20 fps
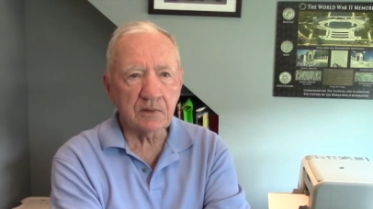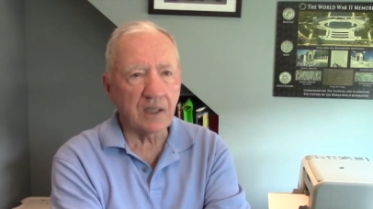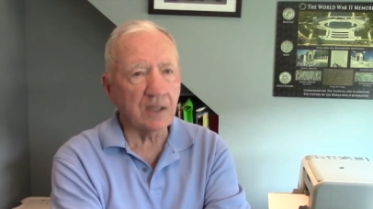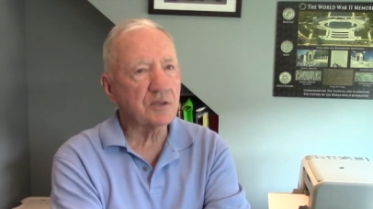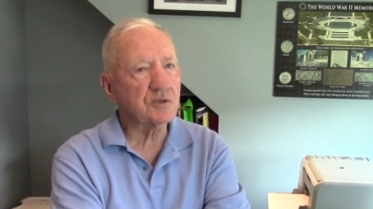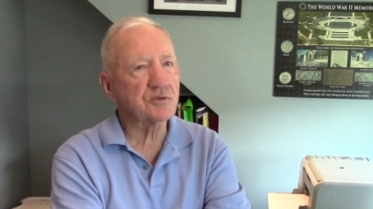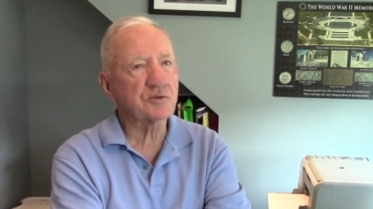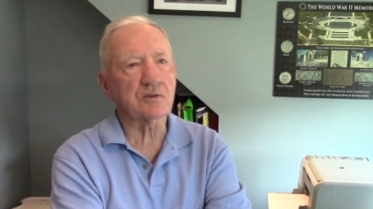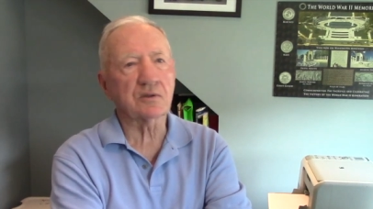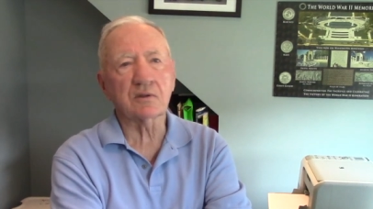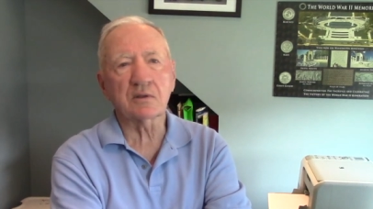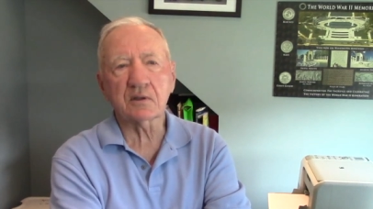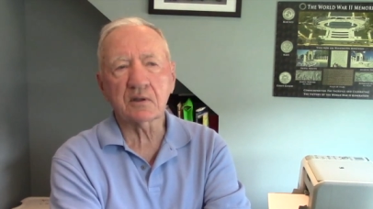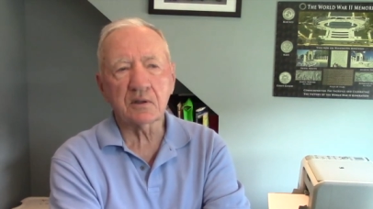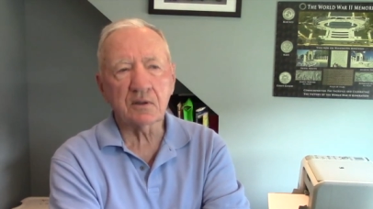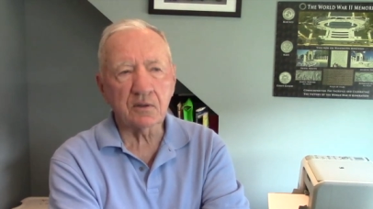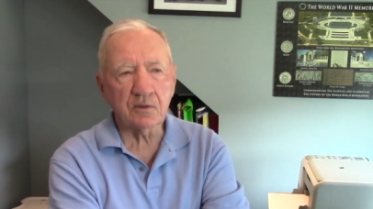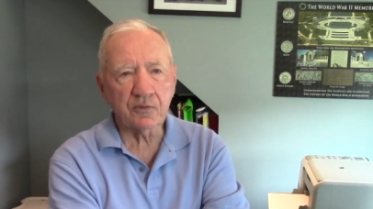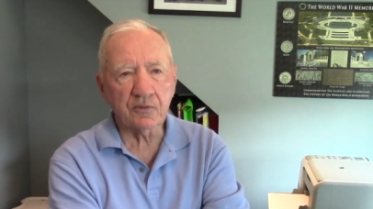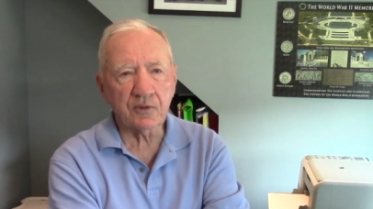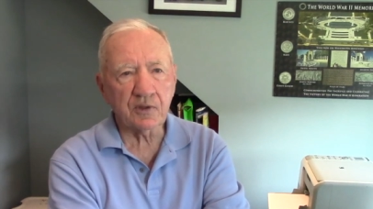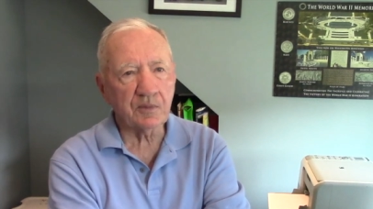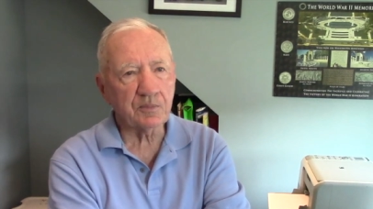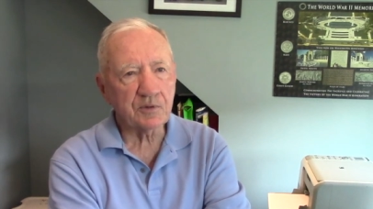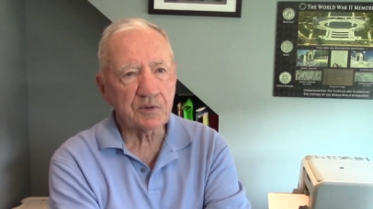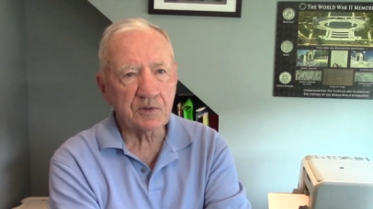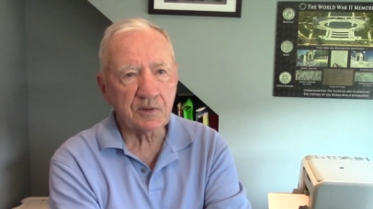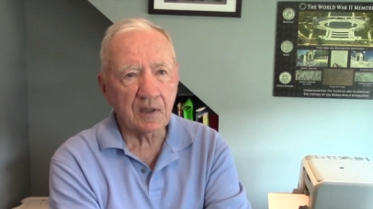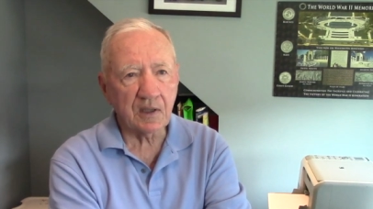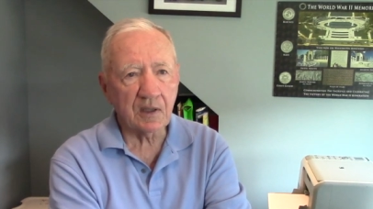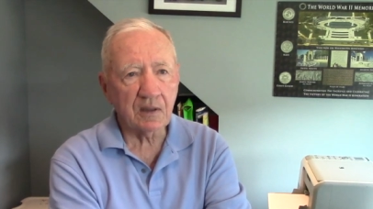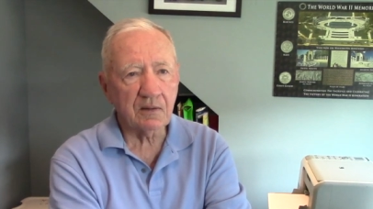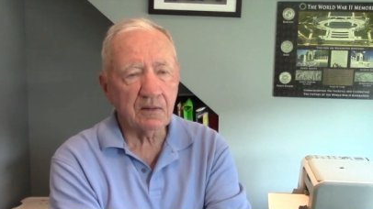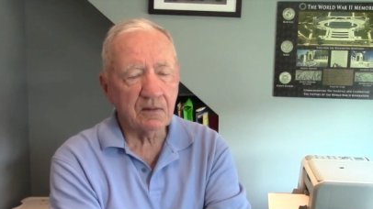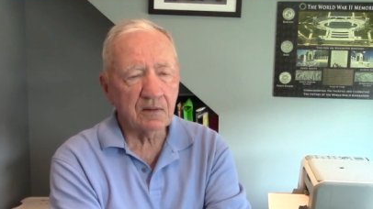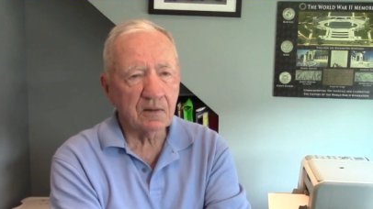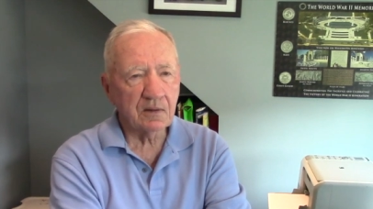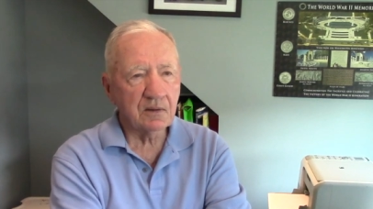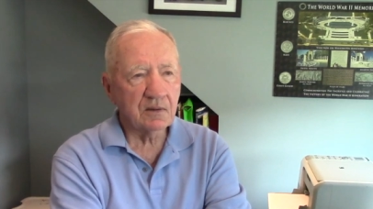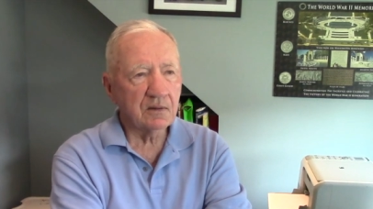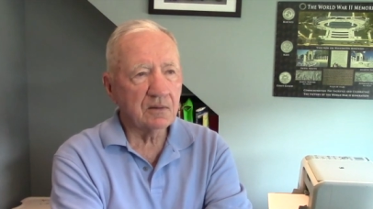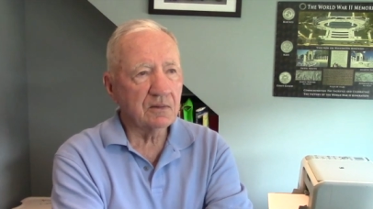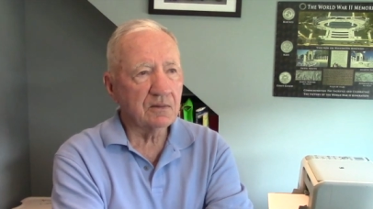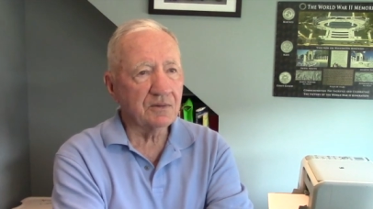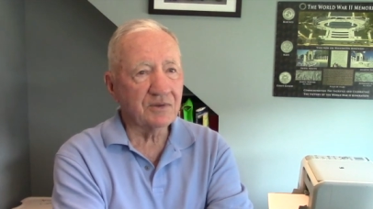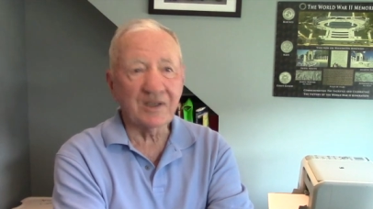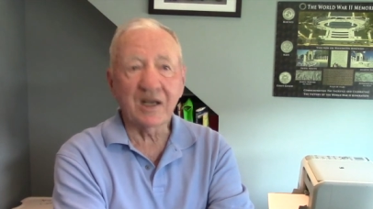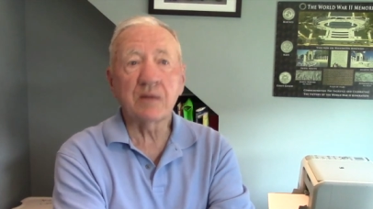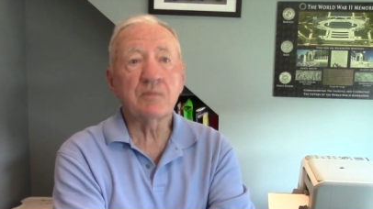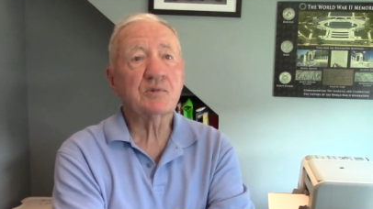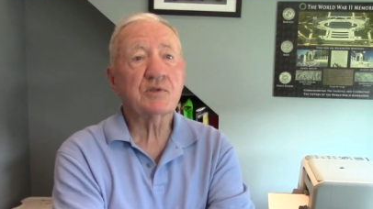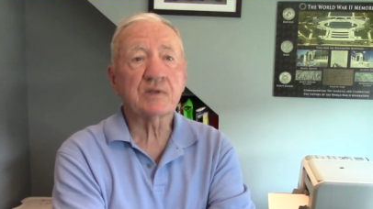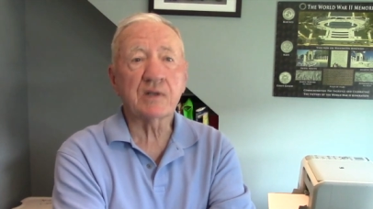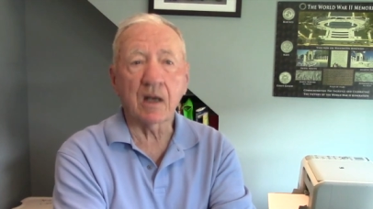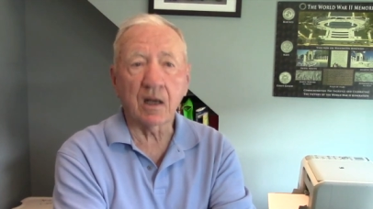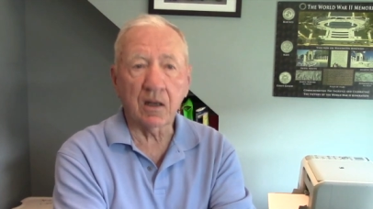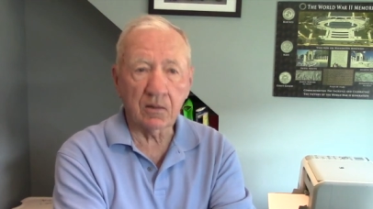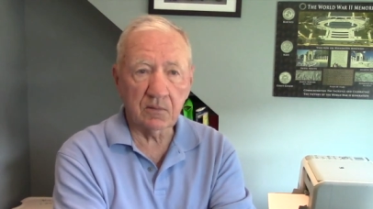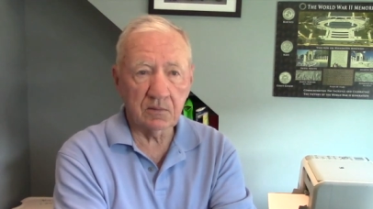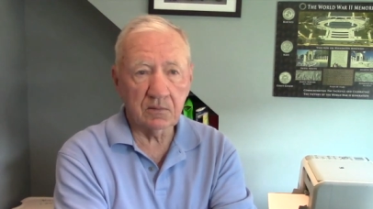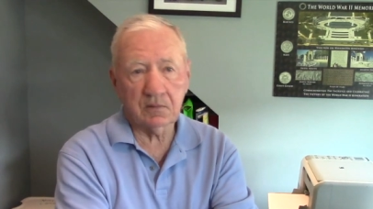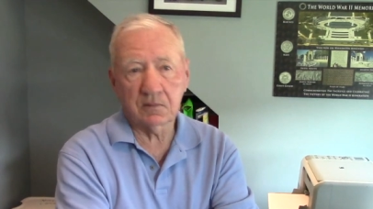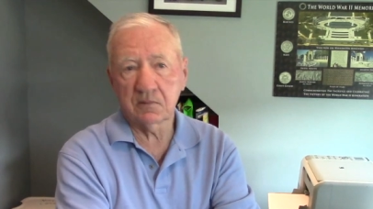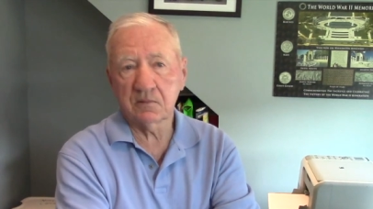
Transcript: not Syracuse, upstate, Jamestown.